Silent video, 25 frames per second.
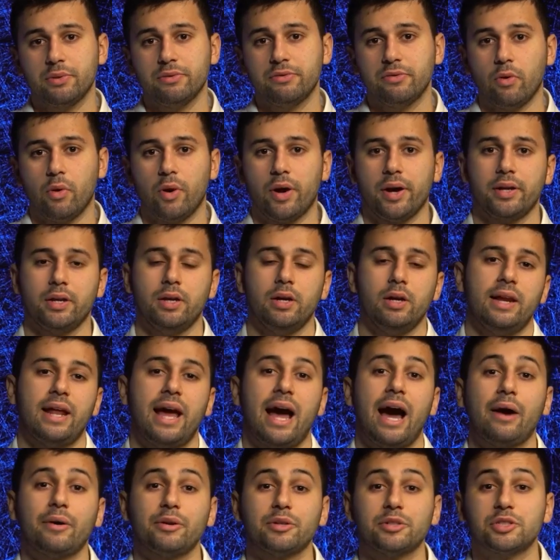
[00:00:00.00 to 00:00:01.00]
avoid, and
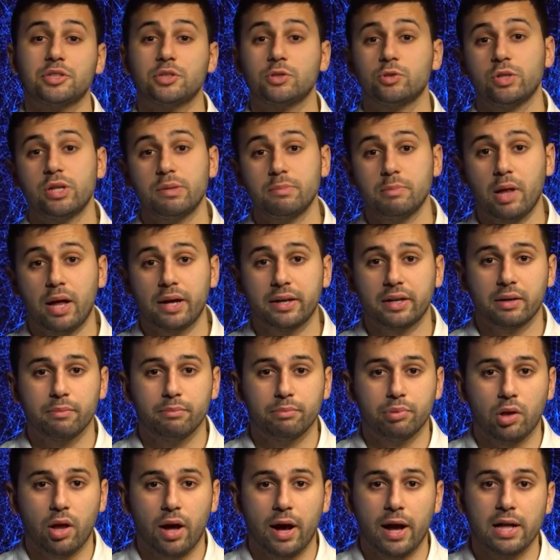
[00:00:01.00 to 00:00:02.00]
how to streamline
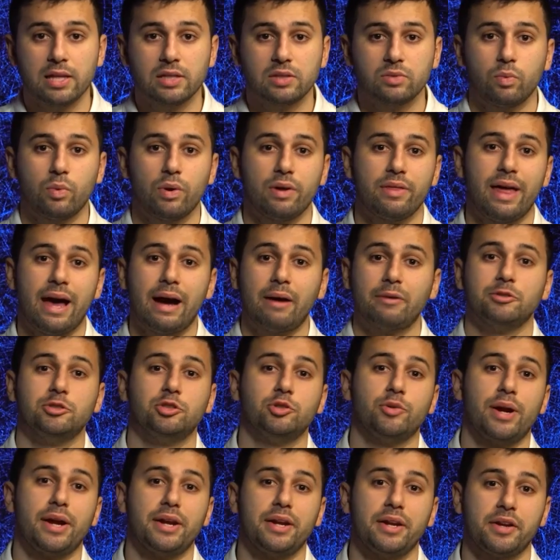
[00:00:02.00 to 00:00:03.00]
compliance without
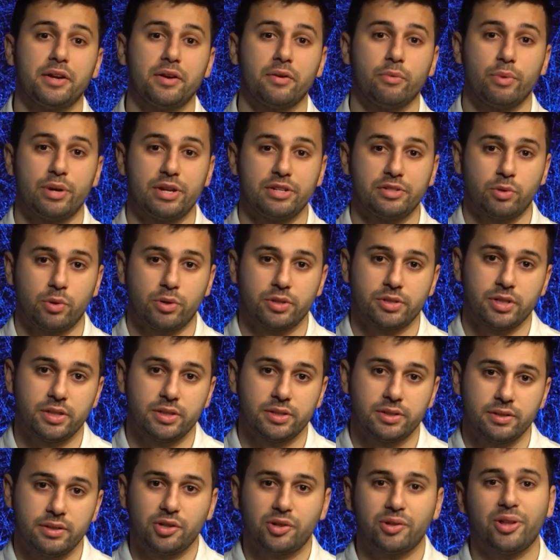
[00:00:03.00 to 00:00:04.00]
draining your
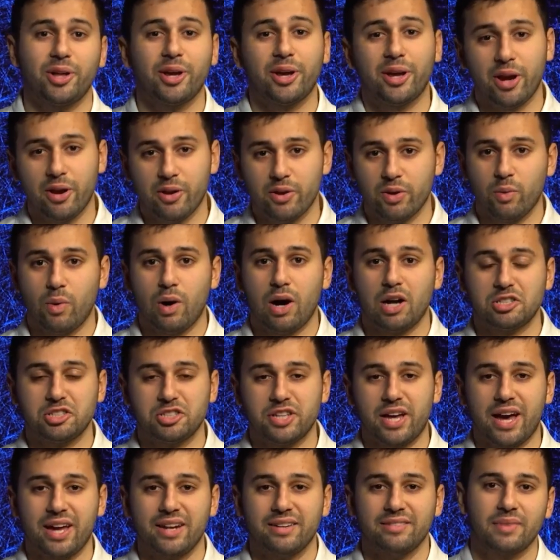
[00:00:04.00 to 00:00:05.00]
resources. So click here to watch
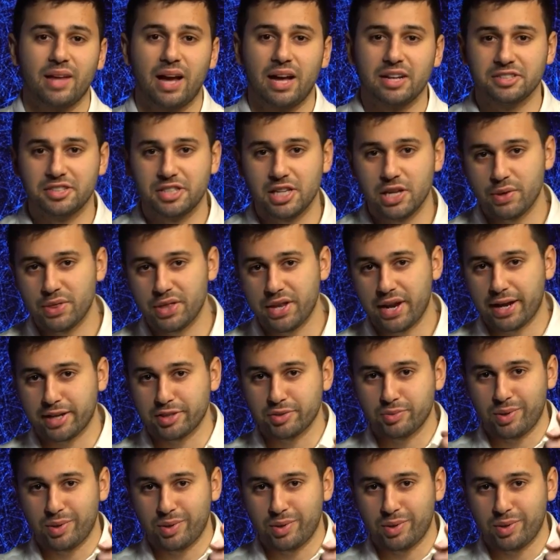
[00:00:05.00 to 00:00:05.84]
that. I'll see you in the next